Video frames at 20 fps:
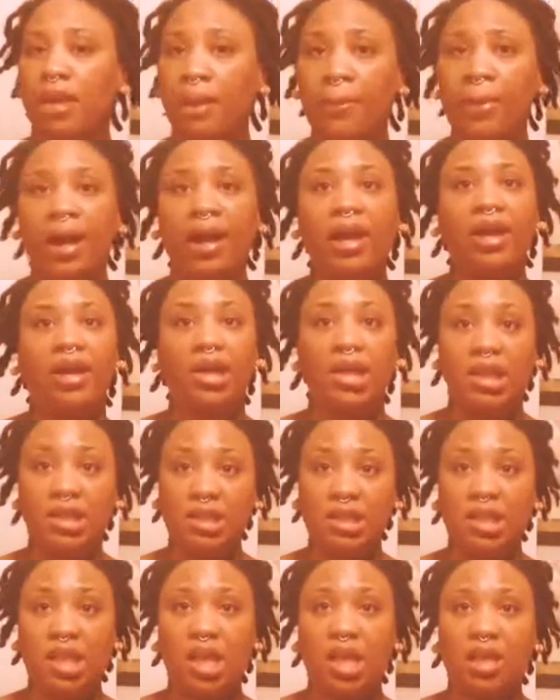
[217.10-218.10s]
And my hair
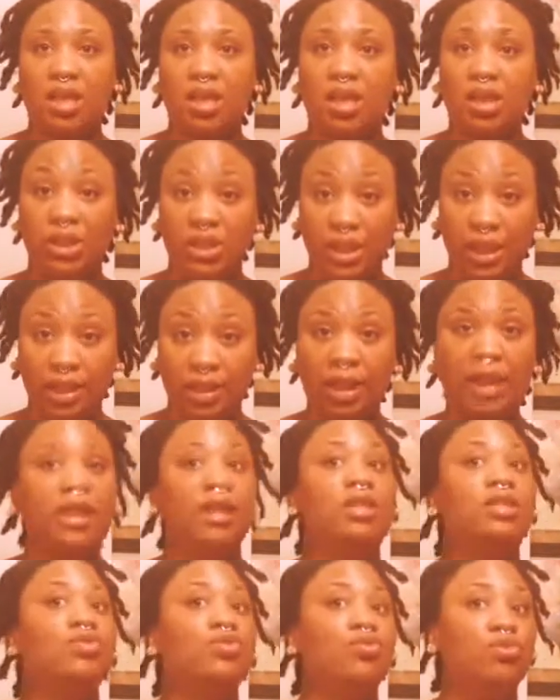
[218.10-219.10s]
is clean
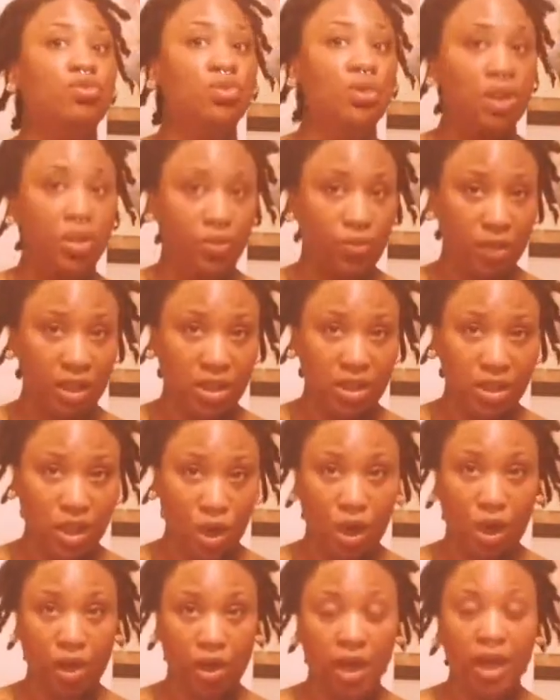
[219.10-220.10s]
and it's really, really
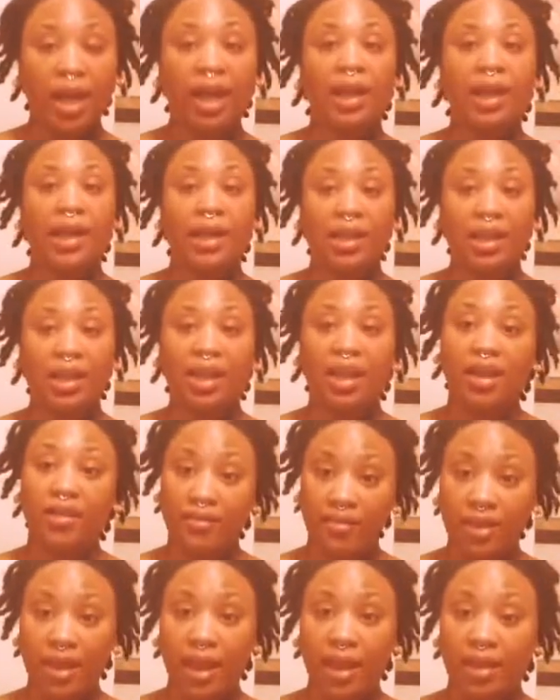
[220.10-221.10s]
dark, and I
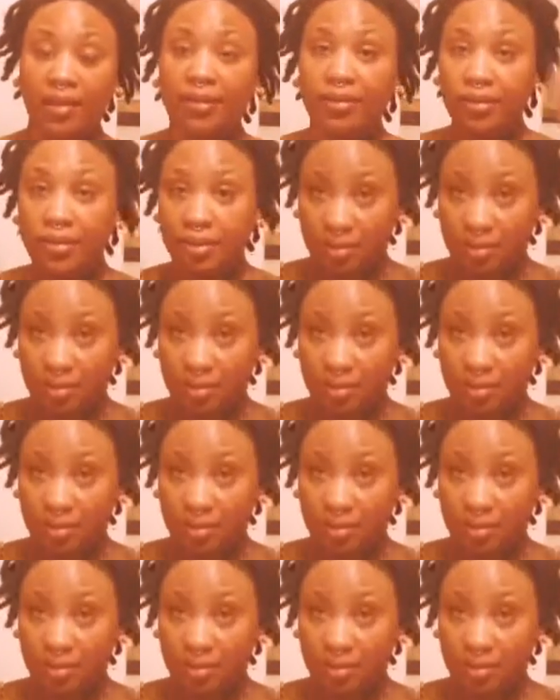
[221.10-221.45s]
love that.